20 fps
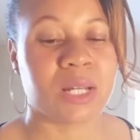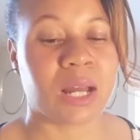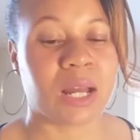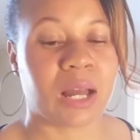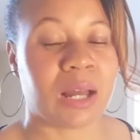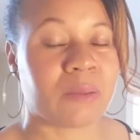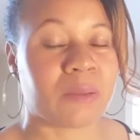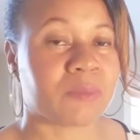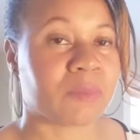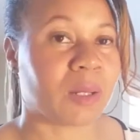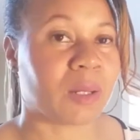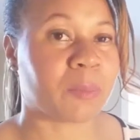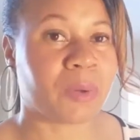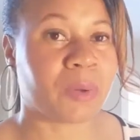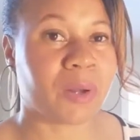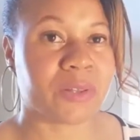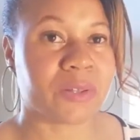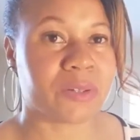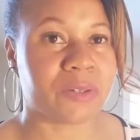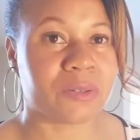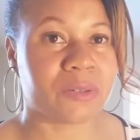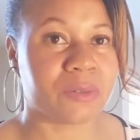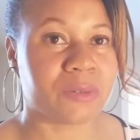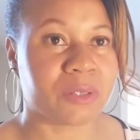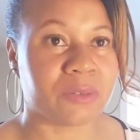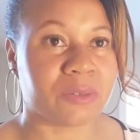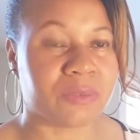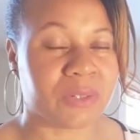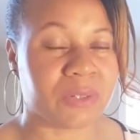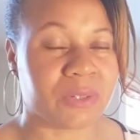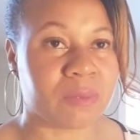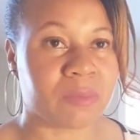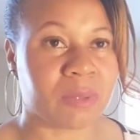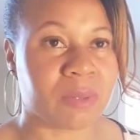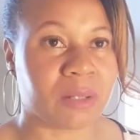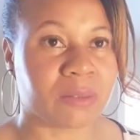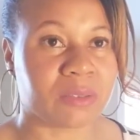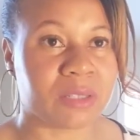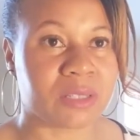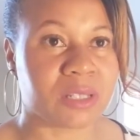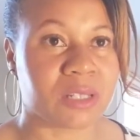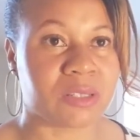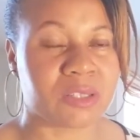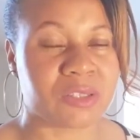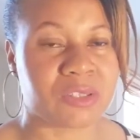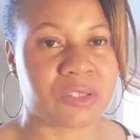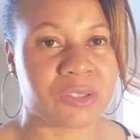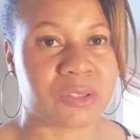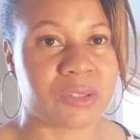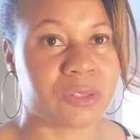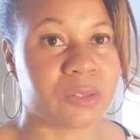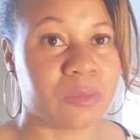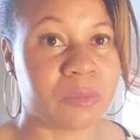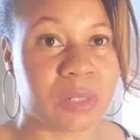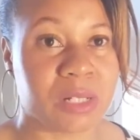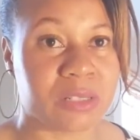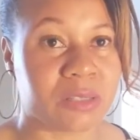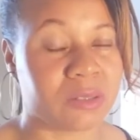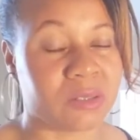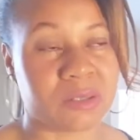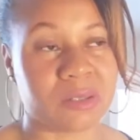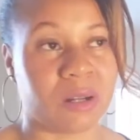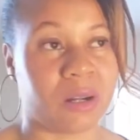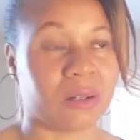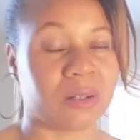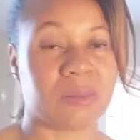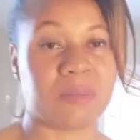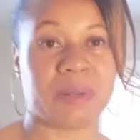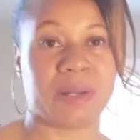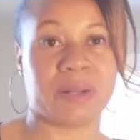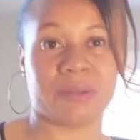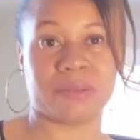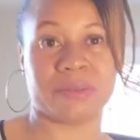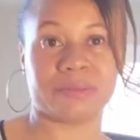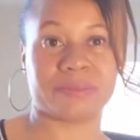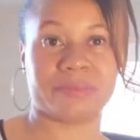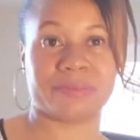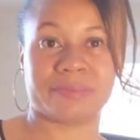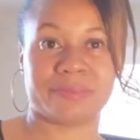I'm, I'm probably going to do another video about this because it's just too much to talk about.